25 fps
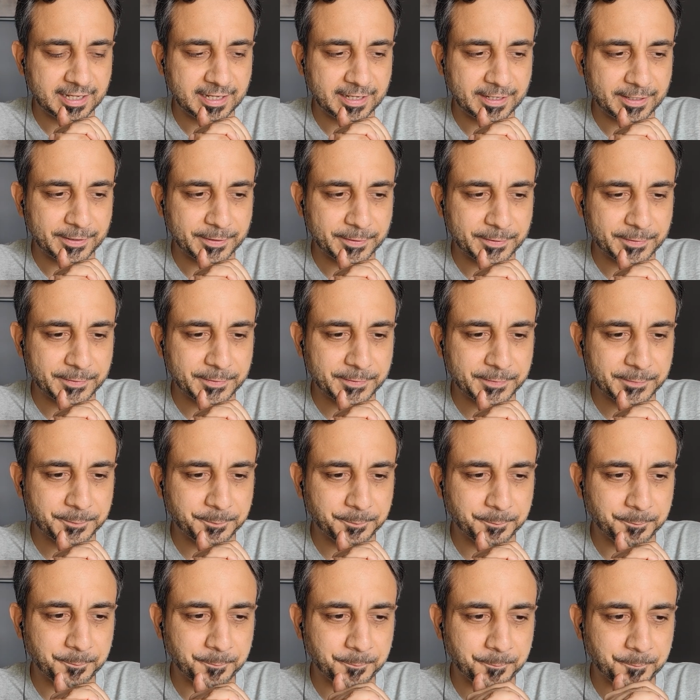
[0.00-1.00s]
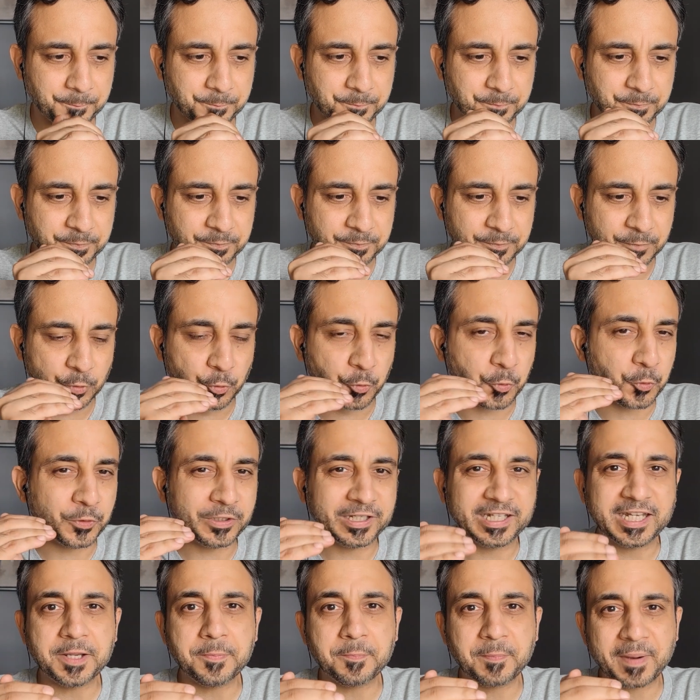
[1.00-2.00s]
the
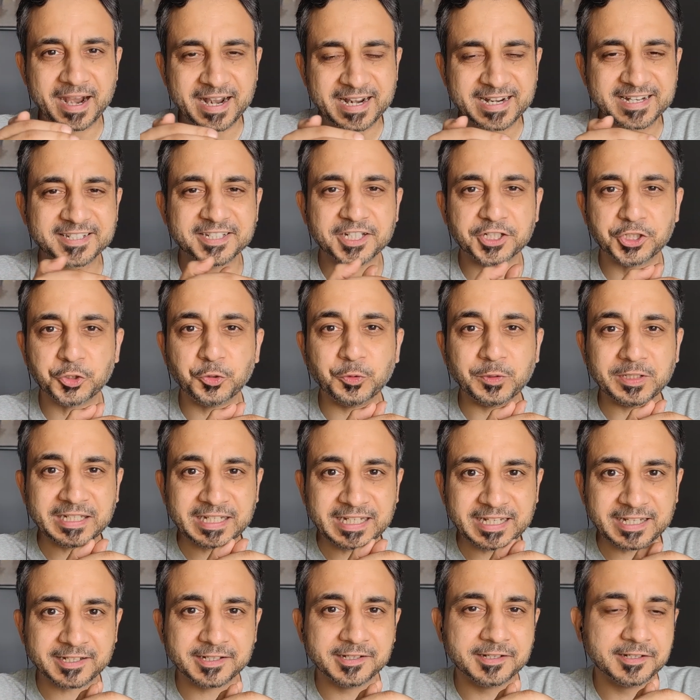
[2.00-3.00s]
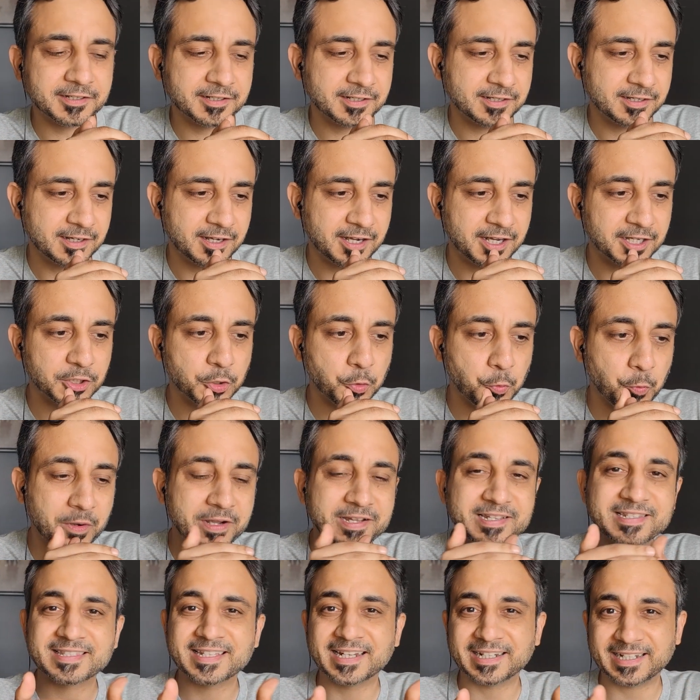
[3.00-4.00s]
only bands that you need are the
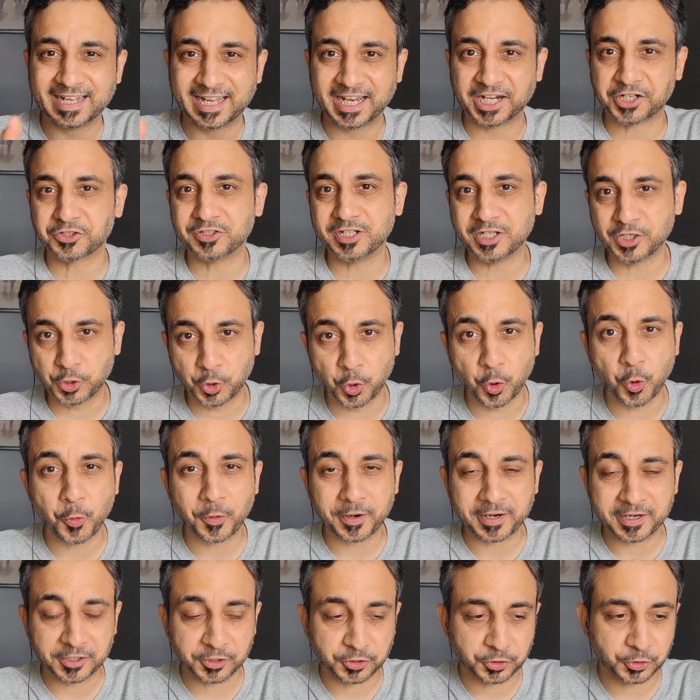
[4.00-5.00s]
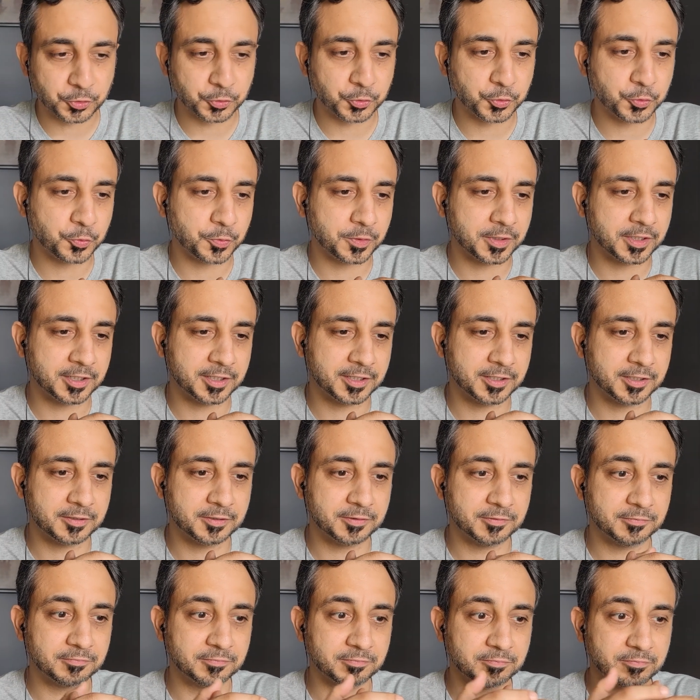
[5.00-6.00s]
ones that actually go into
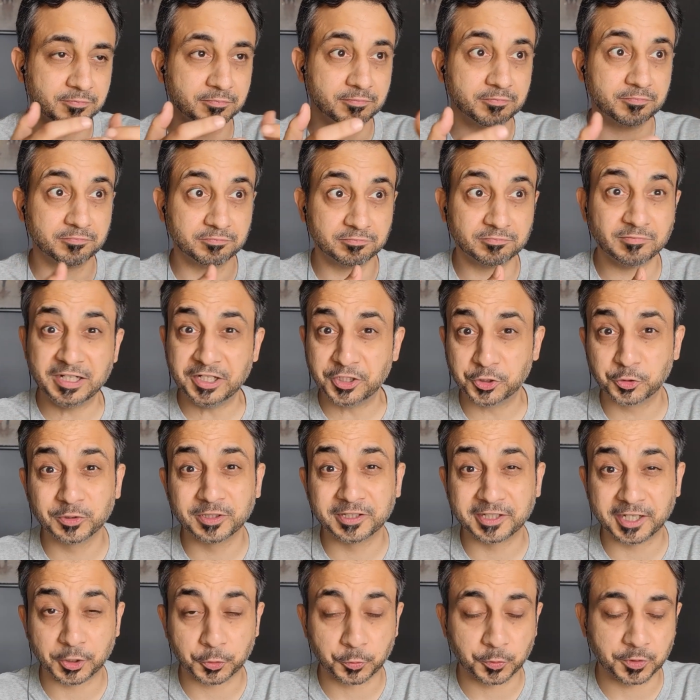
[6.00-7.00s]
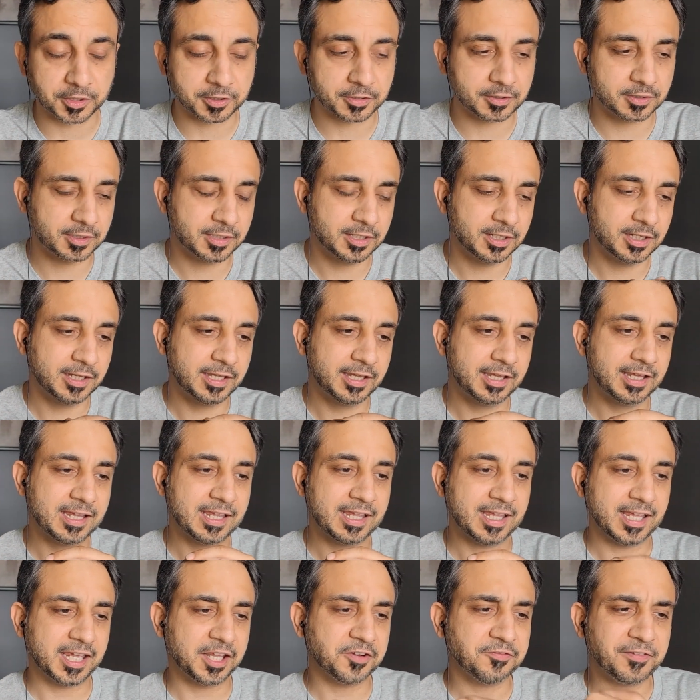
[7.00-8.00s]
the network.
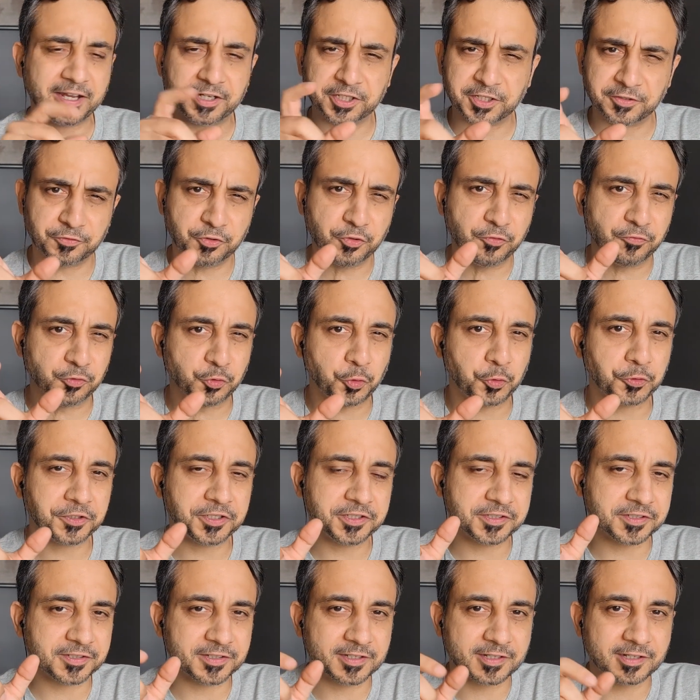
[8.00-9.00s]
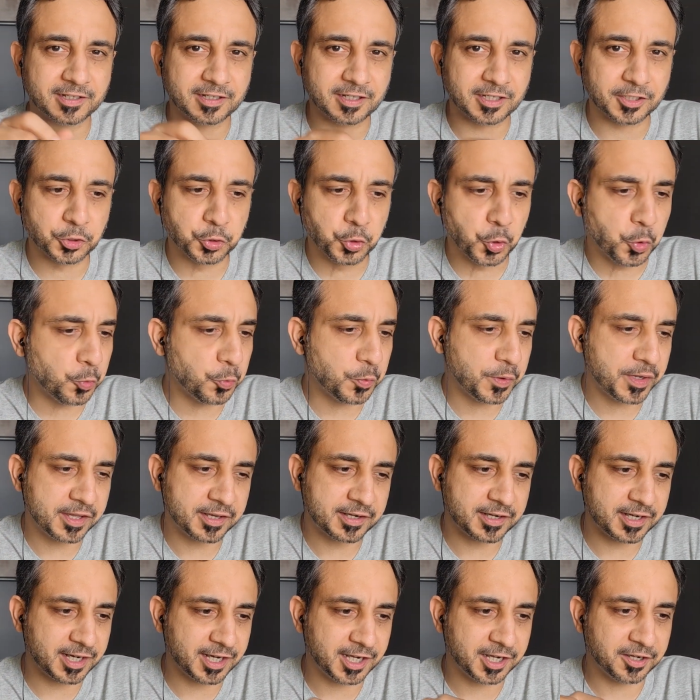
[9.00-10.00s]
In fact, if you've noticed,
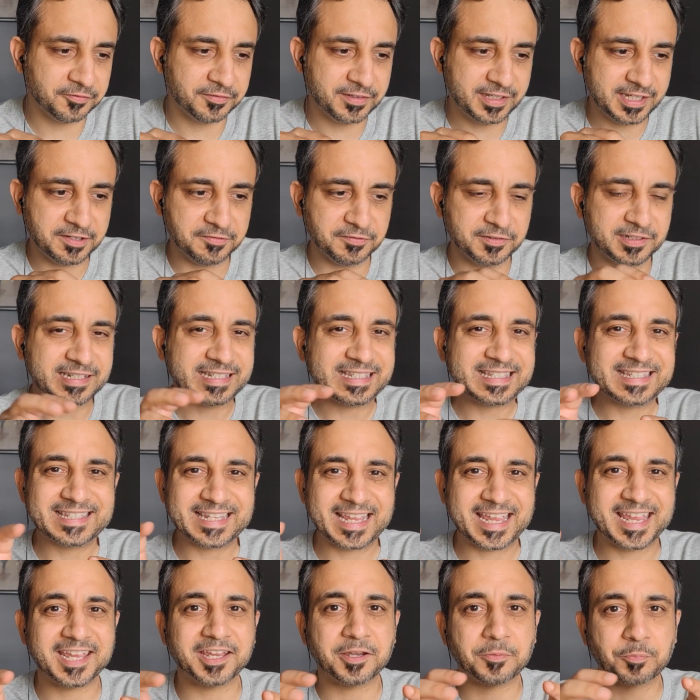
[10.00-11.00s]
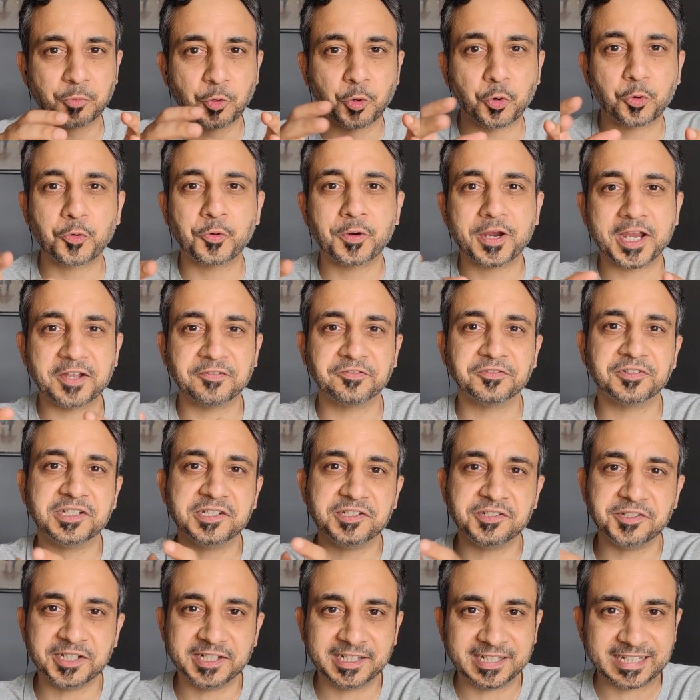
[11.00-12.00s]
nowhere are we even saying Poco F3
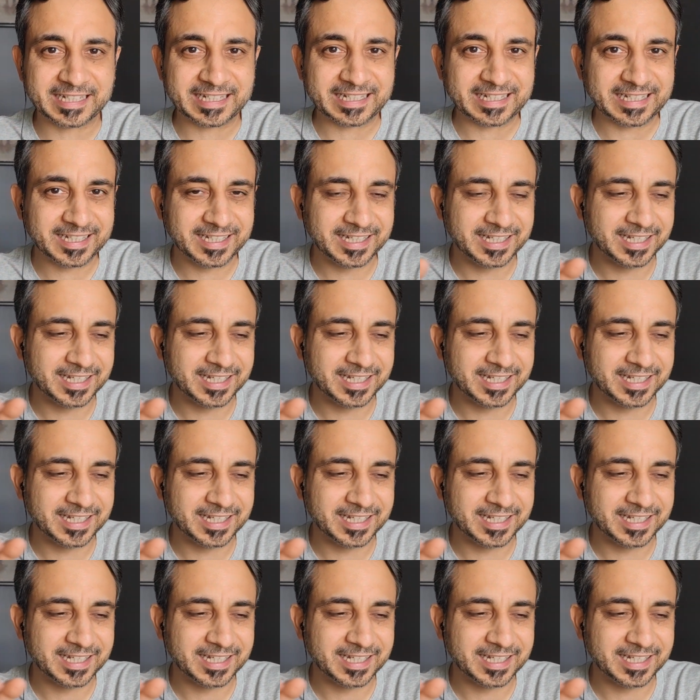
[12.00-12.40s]
GT